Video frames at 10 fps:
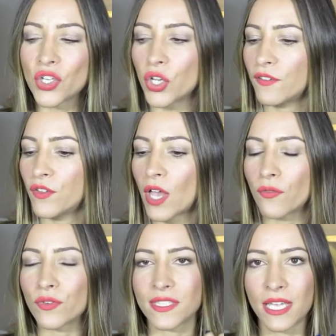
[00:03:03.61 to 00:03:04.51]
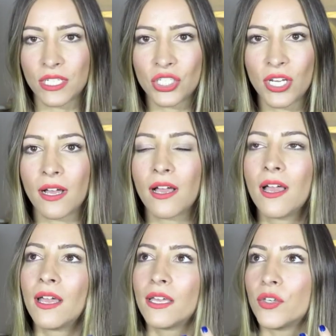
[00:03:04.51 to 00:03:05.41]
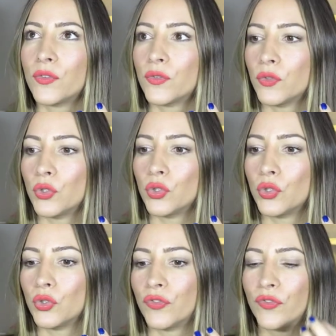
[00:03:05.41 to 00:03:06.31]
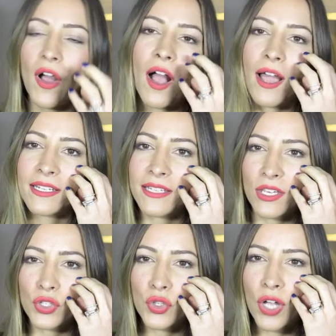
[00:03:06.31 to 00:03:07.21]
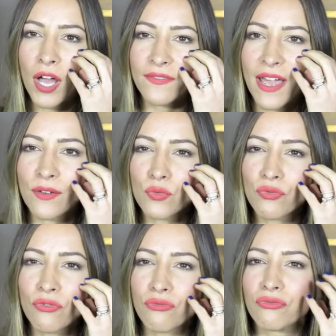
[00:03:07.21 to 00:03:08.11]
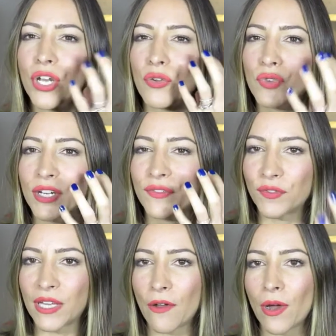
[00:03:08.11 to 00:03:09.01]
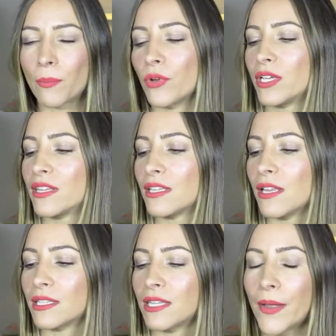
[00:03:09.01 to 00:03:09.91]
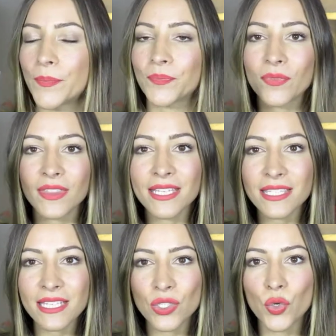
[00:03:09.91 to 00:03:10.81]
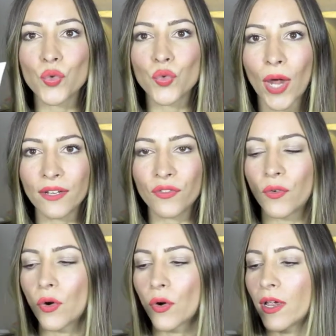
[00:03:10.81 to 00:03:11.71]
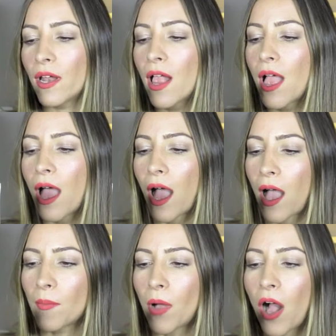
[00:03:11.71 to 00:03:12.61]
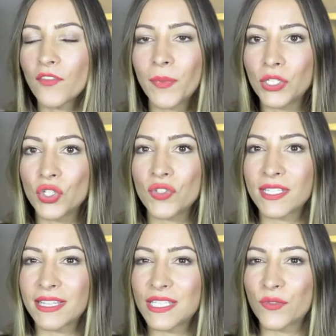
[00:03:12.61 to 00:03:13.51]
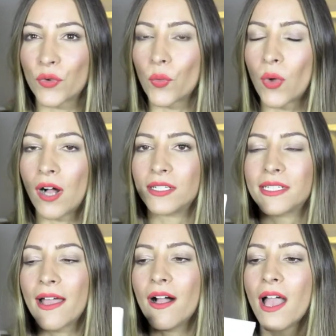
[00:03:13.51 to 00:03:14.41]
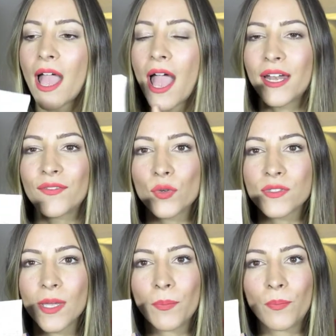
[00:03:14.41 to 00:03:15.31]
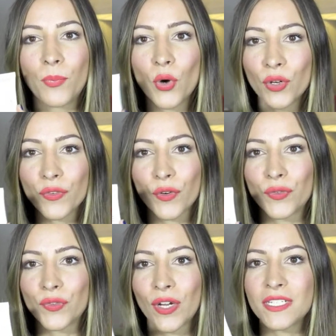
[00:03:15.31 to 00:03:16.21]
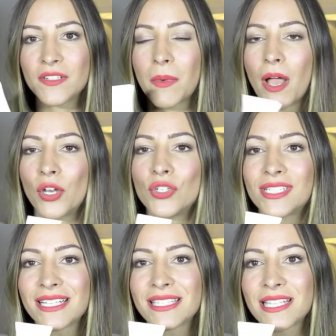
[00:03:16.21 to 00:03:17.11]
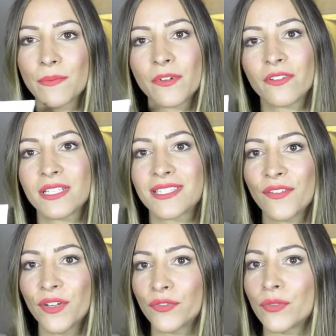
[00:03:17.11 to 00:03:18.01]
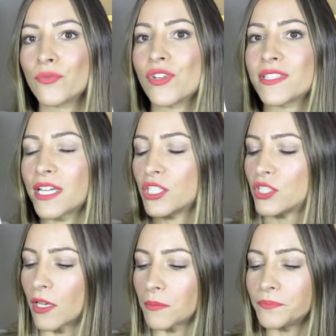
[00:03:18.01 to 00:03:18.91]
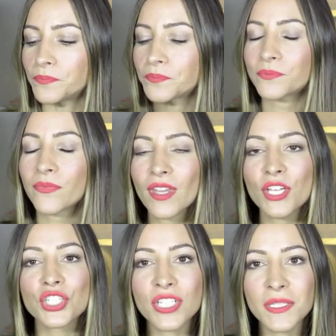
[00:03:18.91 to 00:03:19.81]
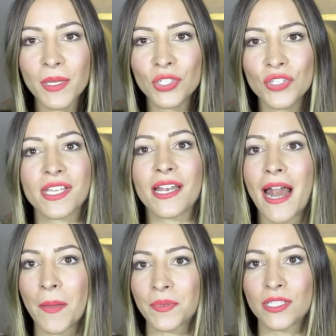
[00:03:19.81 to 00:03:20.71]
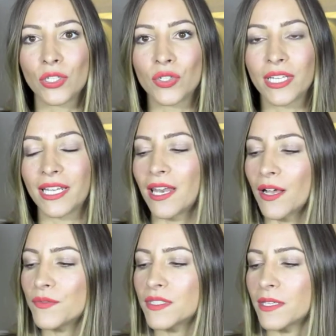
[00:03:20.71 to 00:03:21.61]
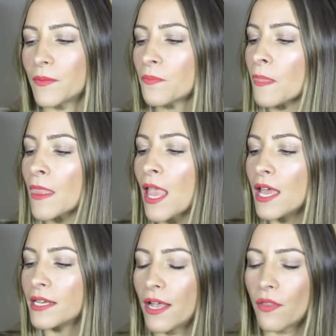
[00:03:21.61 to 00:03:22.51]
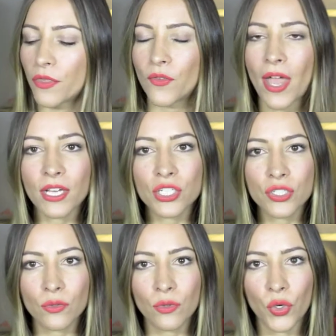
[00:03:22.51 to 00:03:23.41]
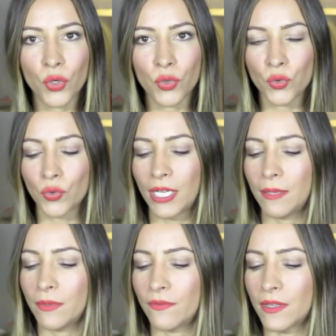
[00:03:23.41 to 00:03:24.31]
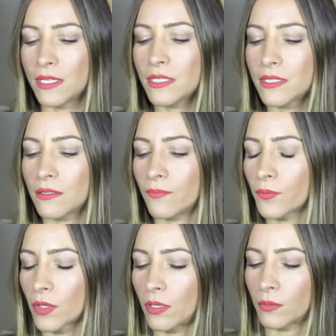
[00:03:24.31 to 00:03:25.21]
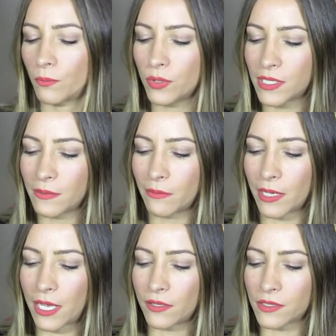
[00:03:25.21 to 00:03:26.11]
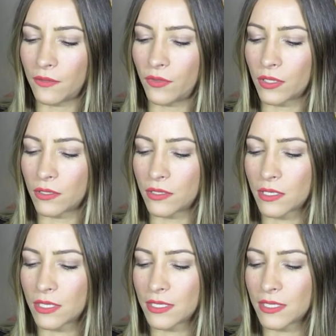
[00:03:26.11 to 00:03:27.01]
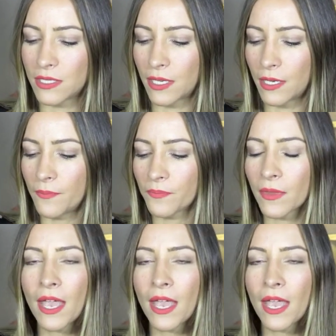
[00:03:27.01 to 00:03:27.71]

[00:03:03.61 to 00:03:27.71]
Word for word: So if you have rosacea, if you find that you kind of had, you know, red flare up or anything like that, this is great for it. Um, I've been using this for a while now and I've also bought it for a friend of mine who does suffer, suffer from rosacea. She's been using it and absolutely loves it. Now the actual cream of this, I'll put some on my hand and see if you can see.